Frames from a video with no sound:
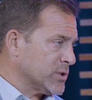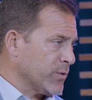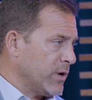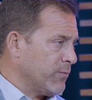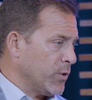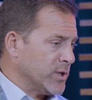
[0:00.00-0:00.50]
Swiss
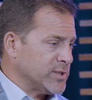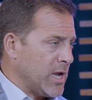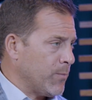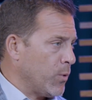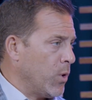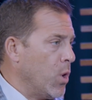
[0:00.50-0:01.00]
Re, for an
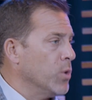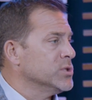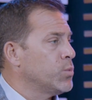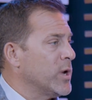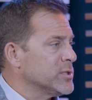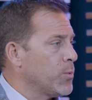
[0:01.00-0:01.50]
example,
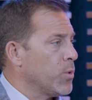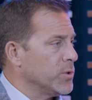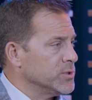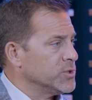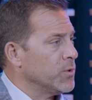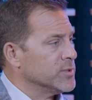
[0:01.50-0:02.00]
owns
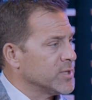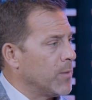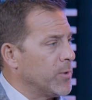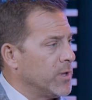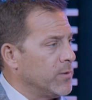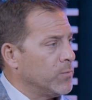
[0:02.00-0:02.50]
Westport Insurance
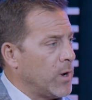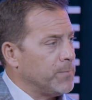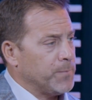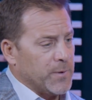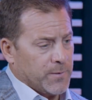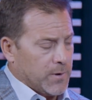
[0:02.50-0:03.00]
Company,
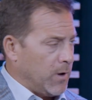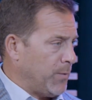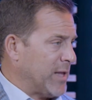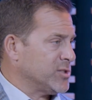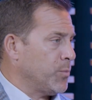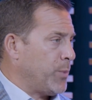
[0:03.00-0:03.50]
right?
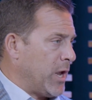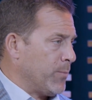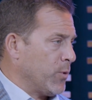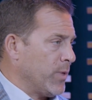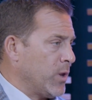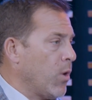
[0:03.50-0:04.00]
And that's the
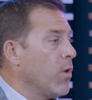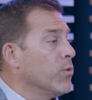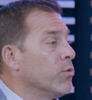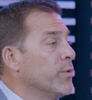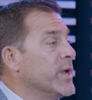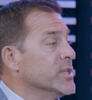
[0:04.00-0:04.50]
paper that all
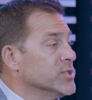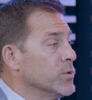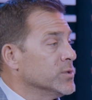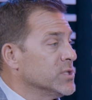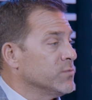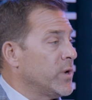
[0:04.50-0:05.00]
their
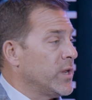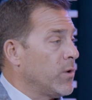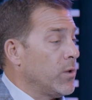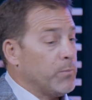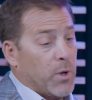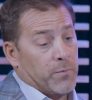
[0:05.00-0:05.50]
reinsurance is
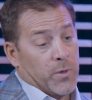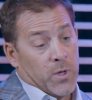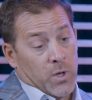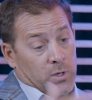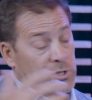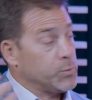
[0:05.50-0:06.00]
rating on. But
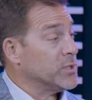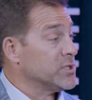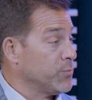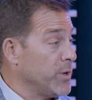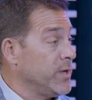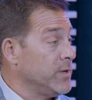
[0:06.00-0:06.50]

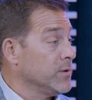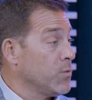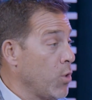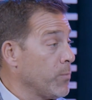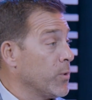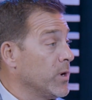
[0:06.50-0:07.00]
Swiss Re
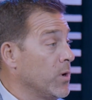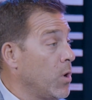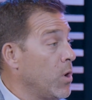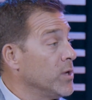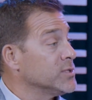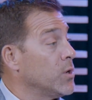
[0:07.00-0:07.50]
Corporate
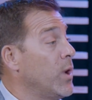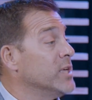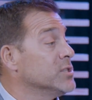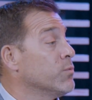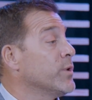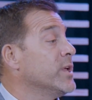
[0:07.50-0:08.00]
also
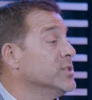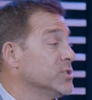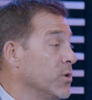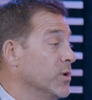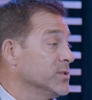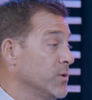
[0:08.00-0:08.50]
has the
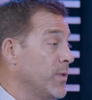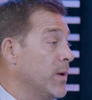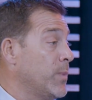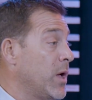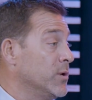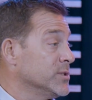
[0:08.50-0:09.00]
reinsurance on
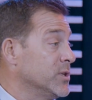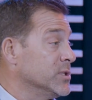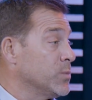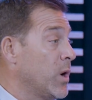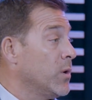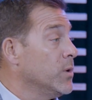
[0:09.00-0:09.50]
that policy
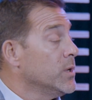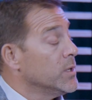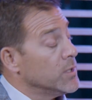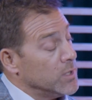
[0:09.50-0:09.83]
as well.